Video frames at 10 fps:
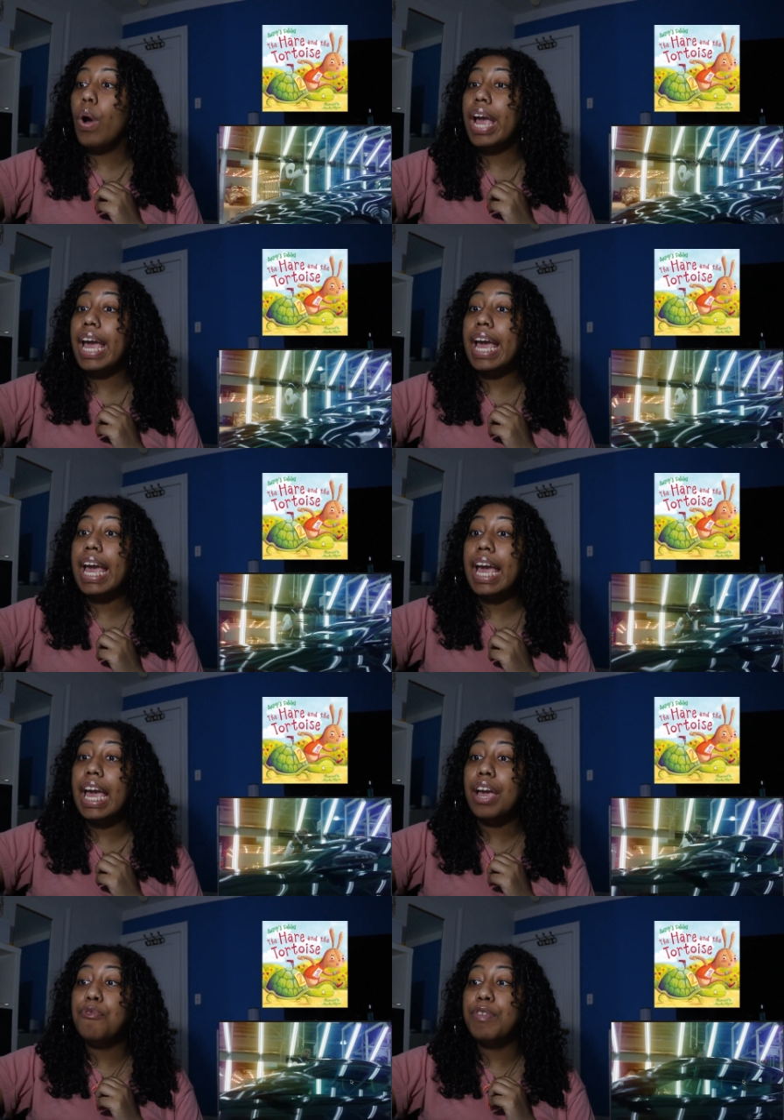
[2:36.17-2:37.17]

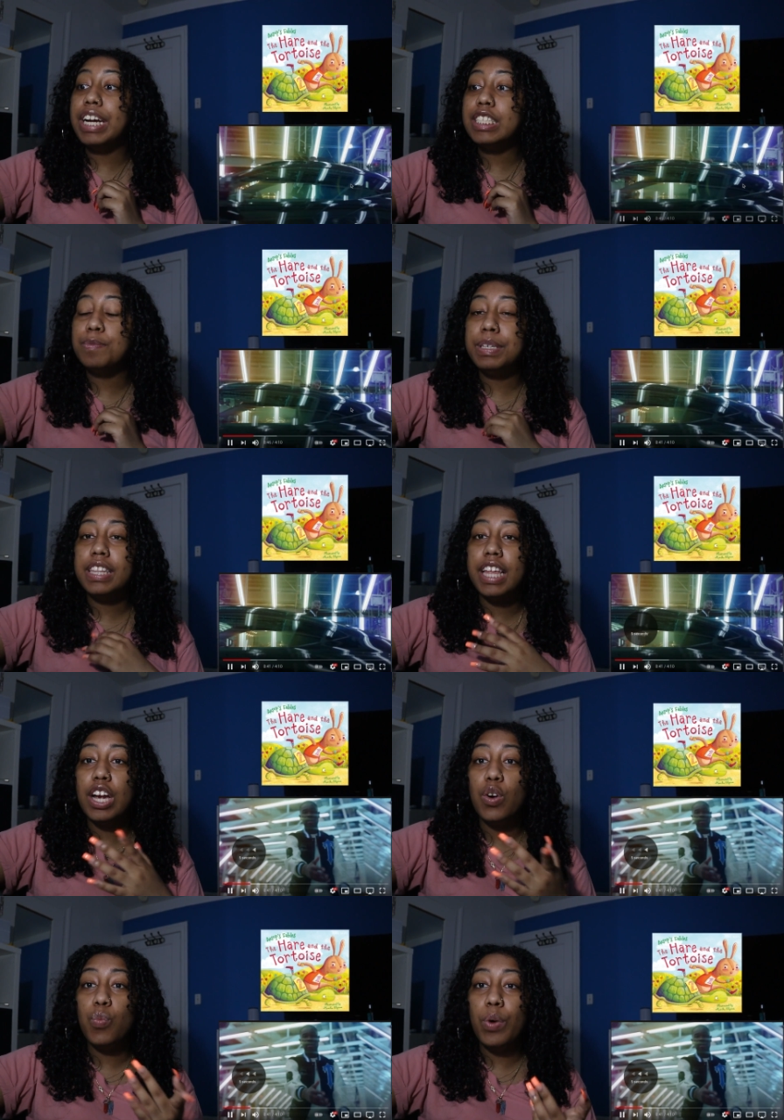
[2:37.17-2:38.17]
We, race me
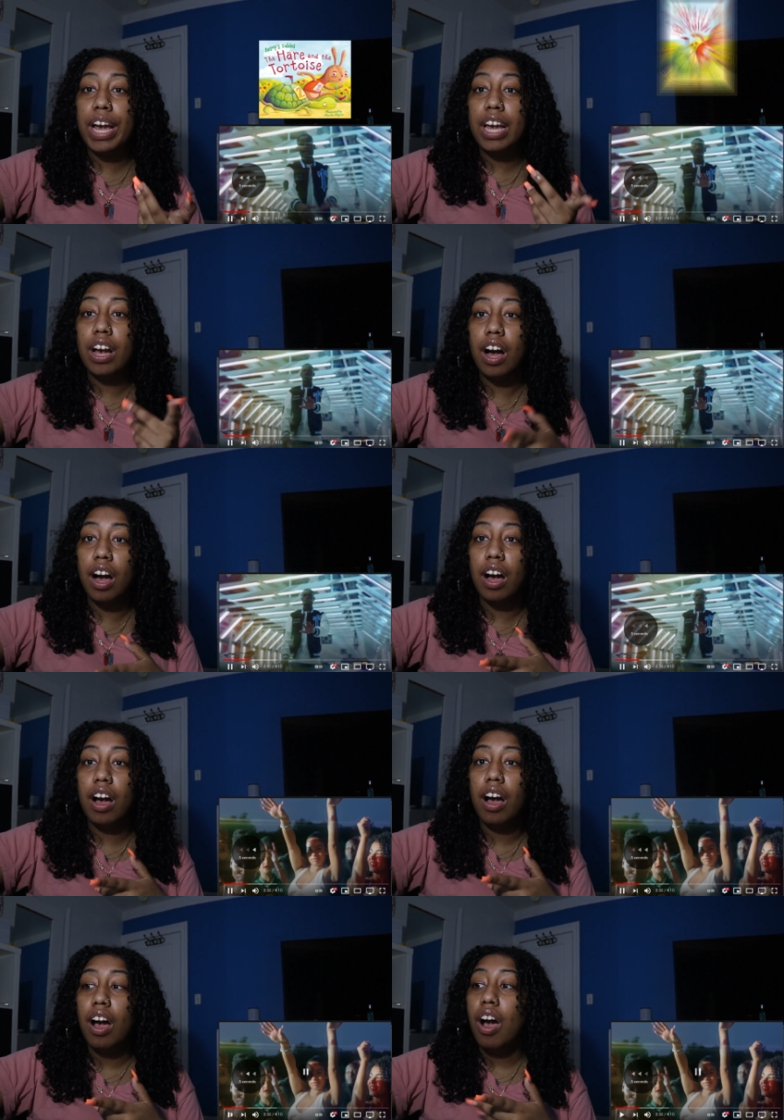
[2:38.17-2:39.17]
there, we. Huh.
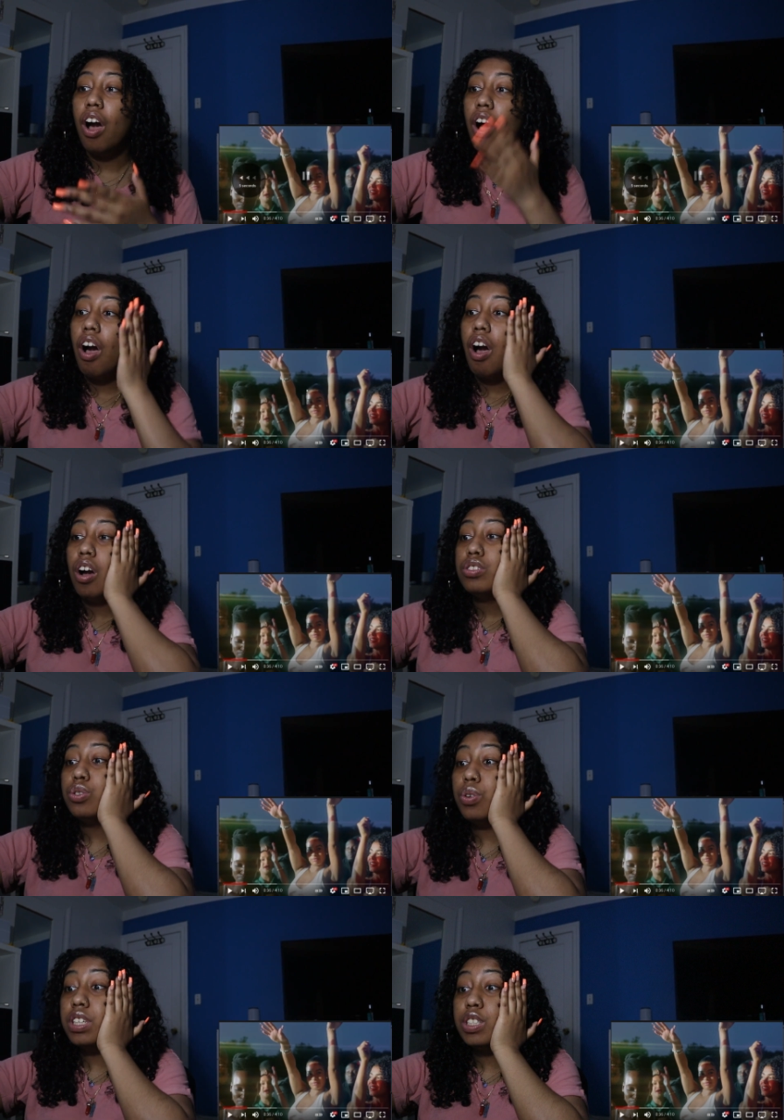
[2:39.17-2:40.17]

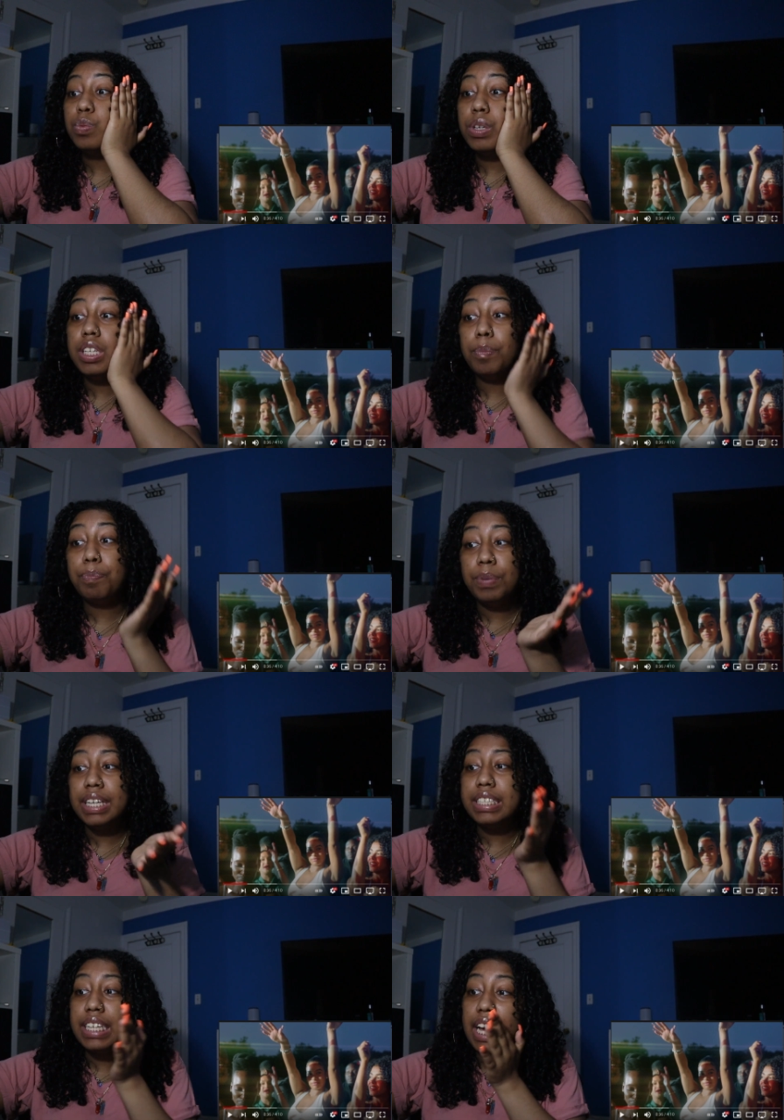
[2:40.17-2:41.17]
Tortoise one, the,
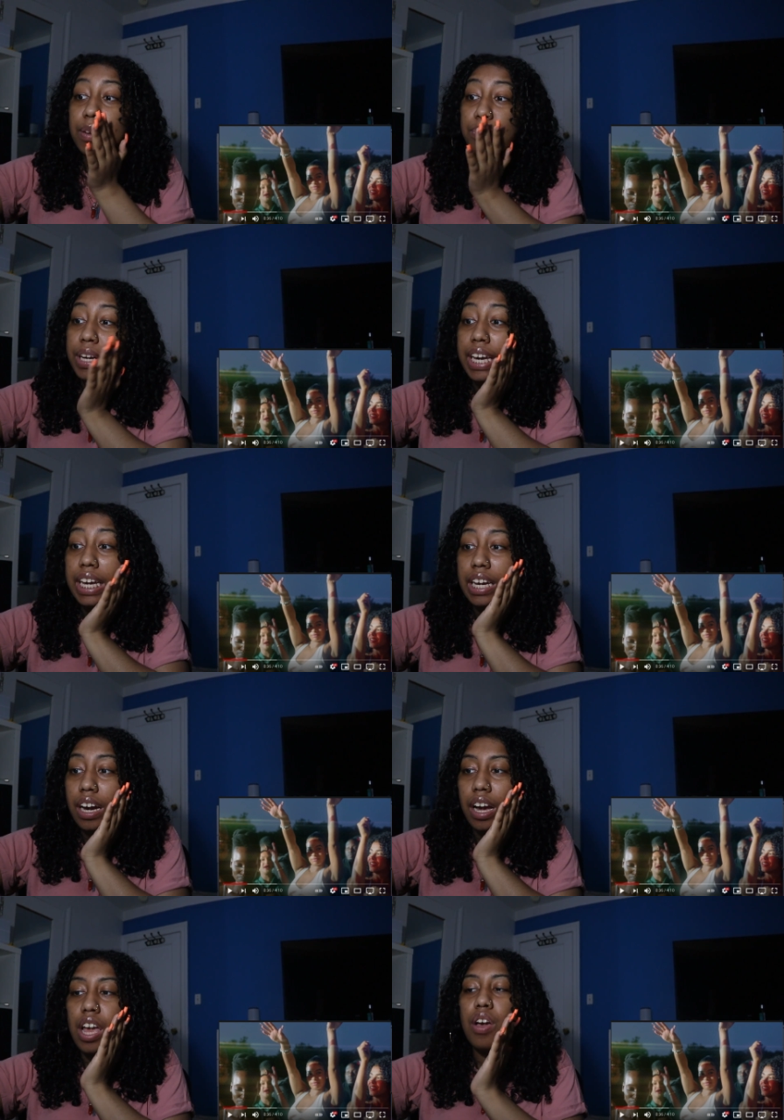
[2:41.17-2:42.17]
isn't that a wee?
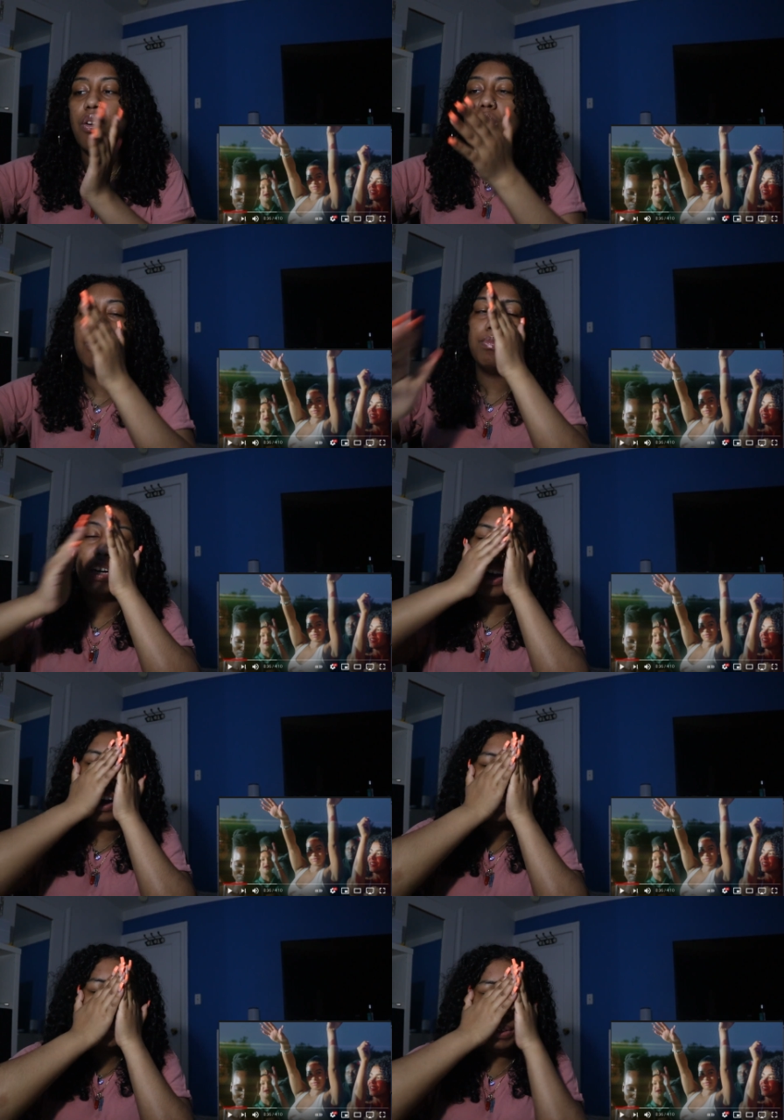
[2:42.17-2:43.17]
Oh my
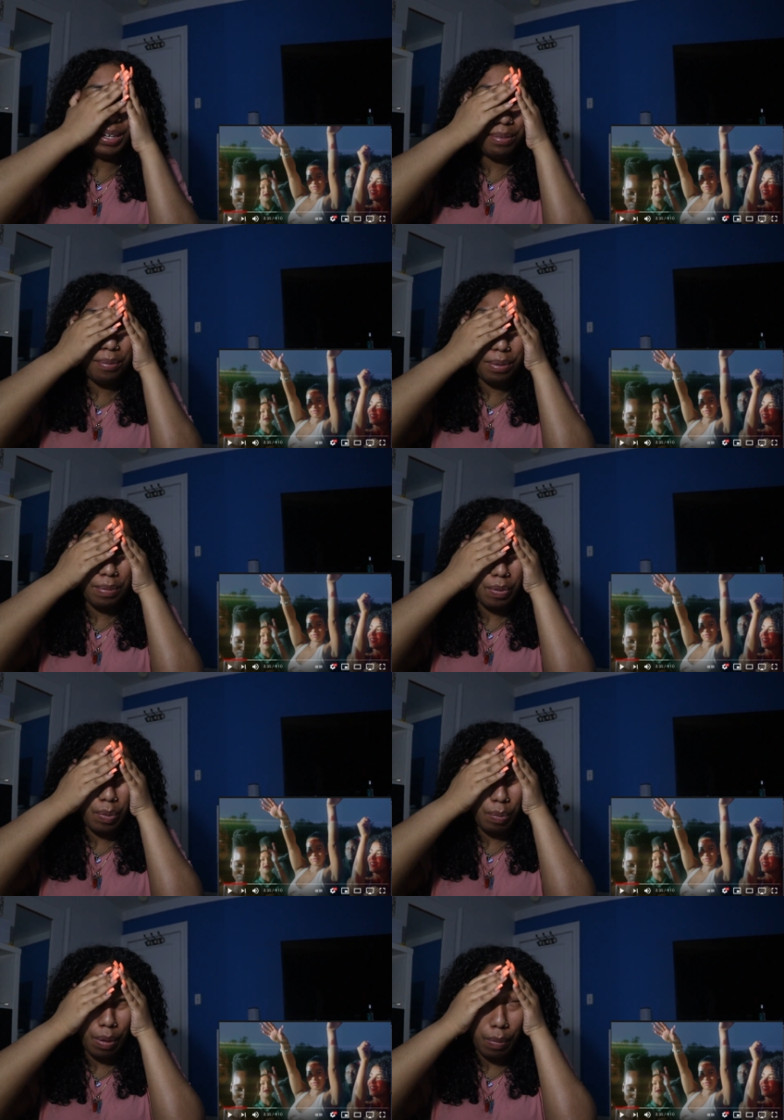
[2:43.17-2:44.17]
gosh. Wait, wait, wait, wait,
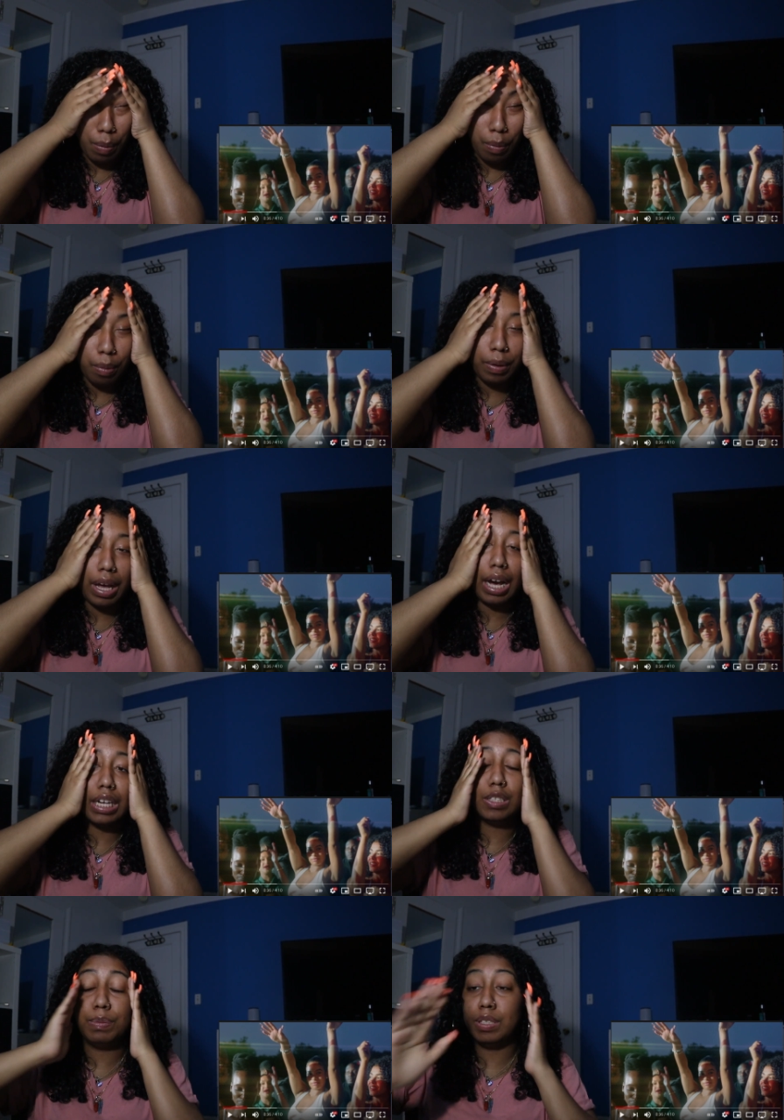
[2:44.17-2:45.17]
wait, wait, wait, wait, wait. I
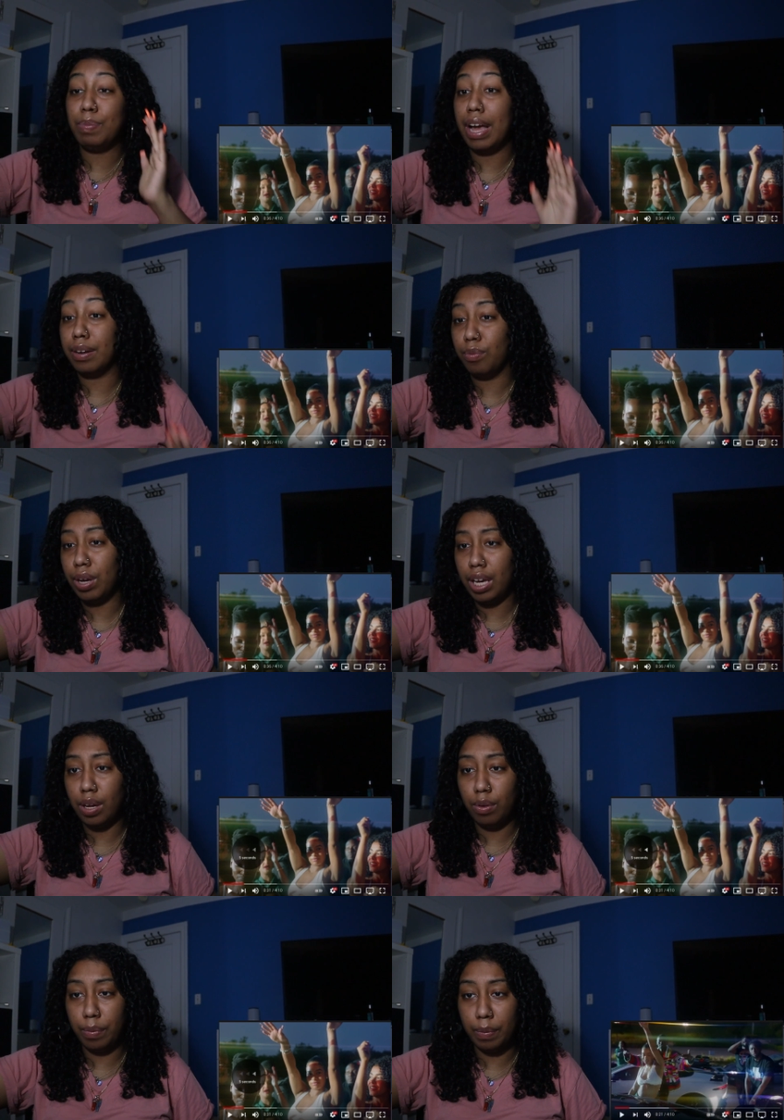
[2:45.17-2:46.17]
gotta spin this back.
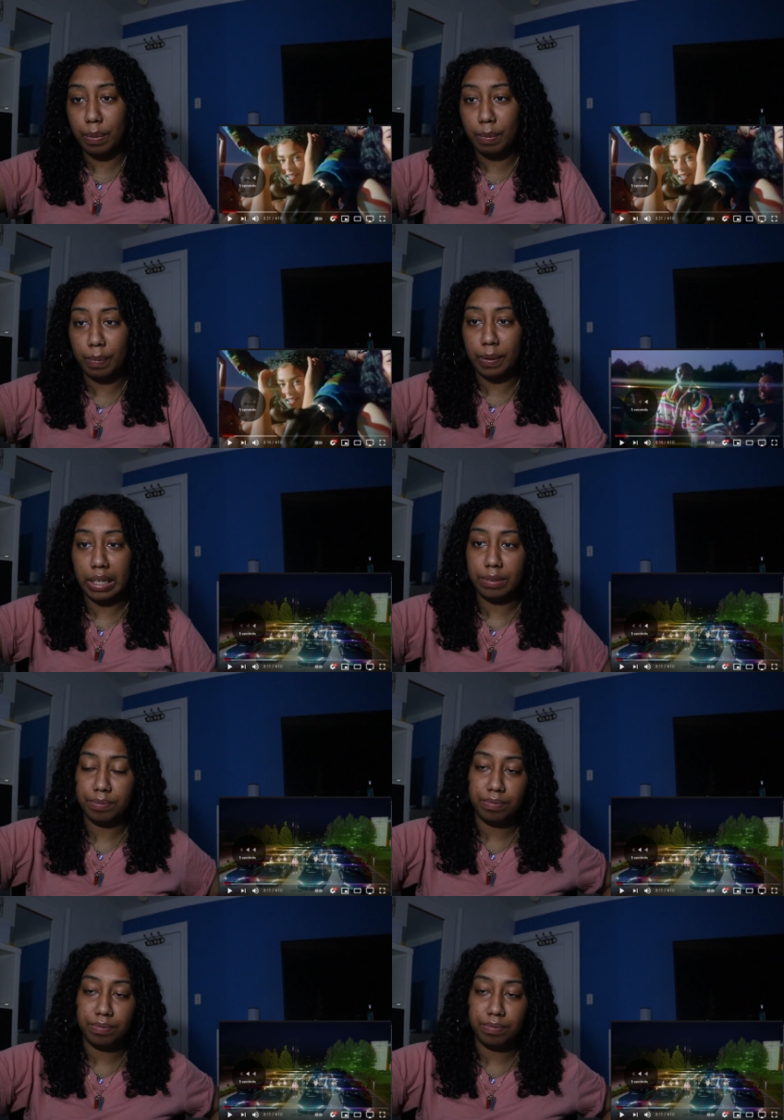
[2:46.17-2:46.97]
Wait, wait, wait, wait, wait, wait.